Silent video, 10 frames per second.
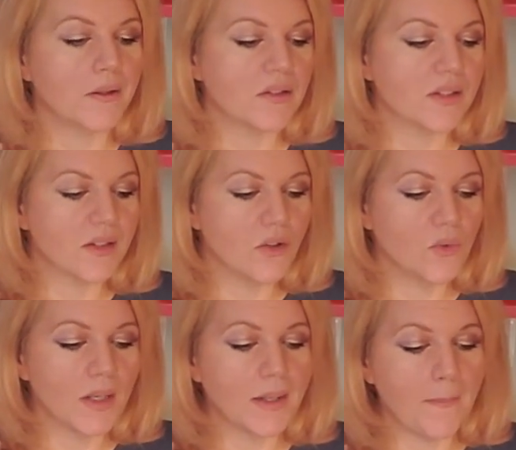
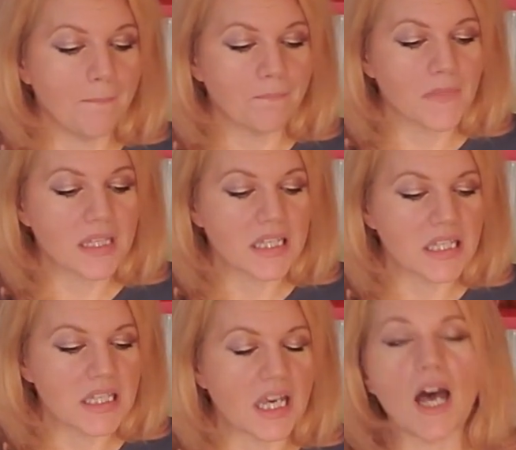So, um,
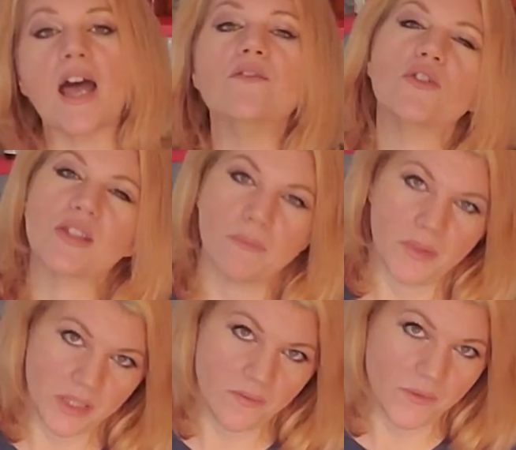yeah, I have no
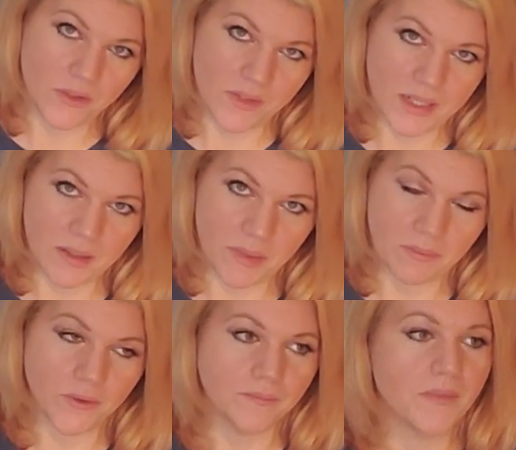sympathy for those kind of
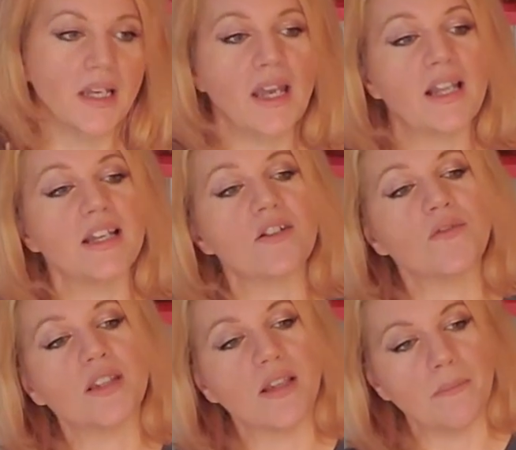people. And I don't
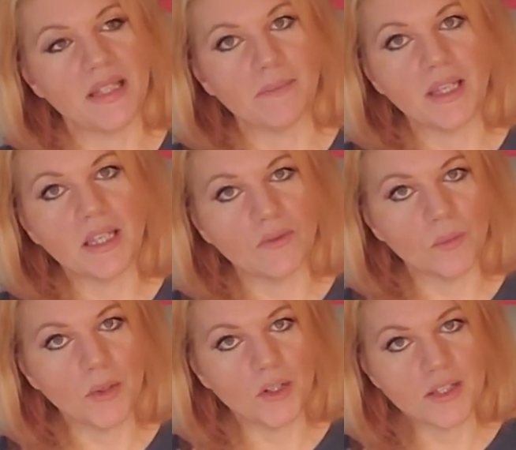think that makes me an evil
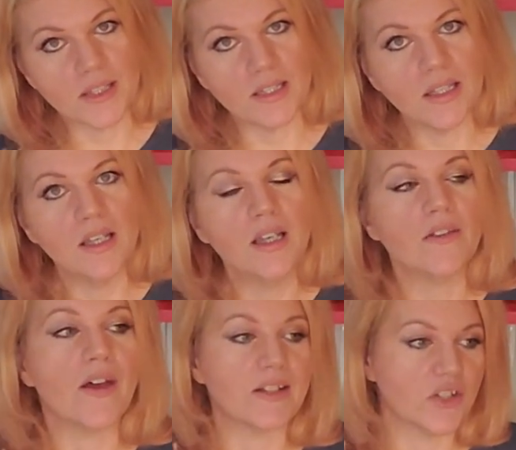person.
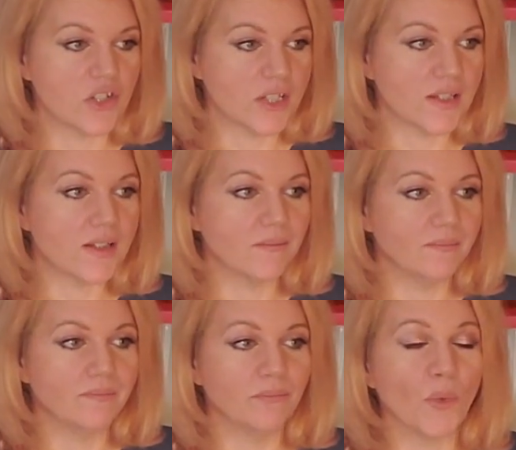That's just
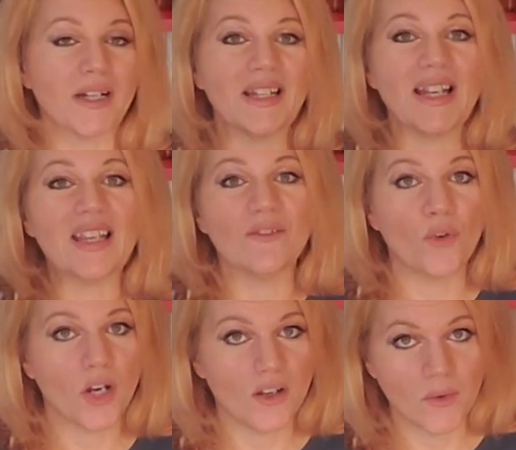wanting evil
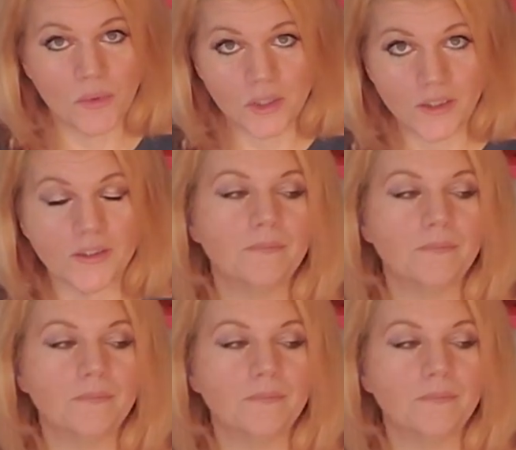out of the world.